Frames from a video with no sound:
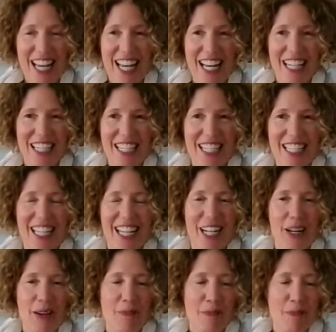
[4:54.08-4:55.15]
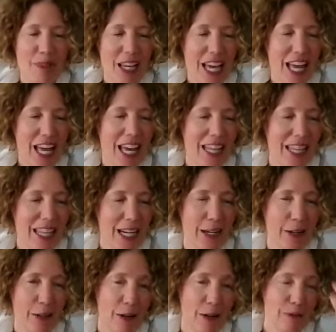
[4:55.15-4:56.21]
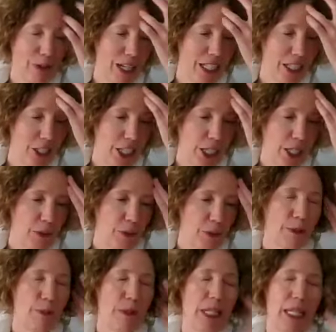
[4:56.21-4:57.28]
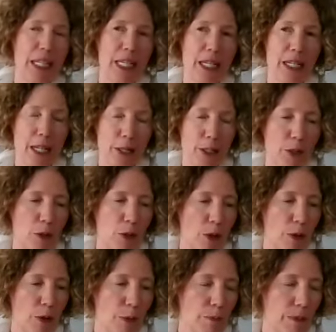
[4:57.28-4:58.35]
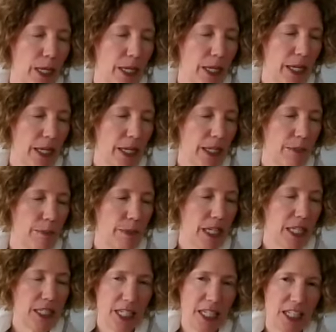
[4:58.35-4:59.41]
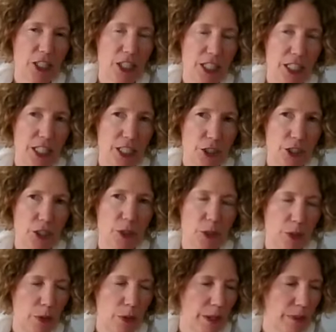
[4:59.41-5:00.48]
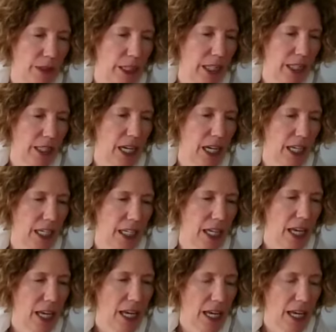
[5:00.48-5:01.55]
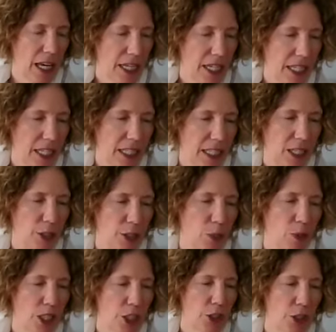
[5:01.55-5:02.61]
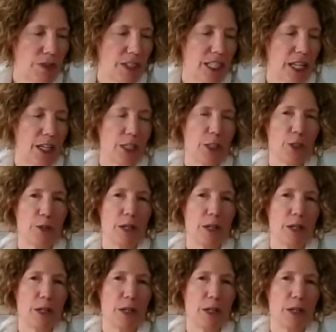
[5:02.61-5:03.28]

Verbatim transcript: And um, and then a, a friend shared with me another quote by a meditation teacher who I really like and he says, once you've set a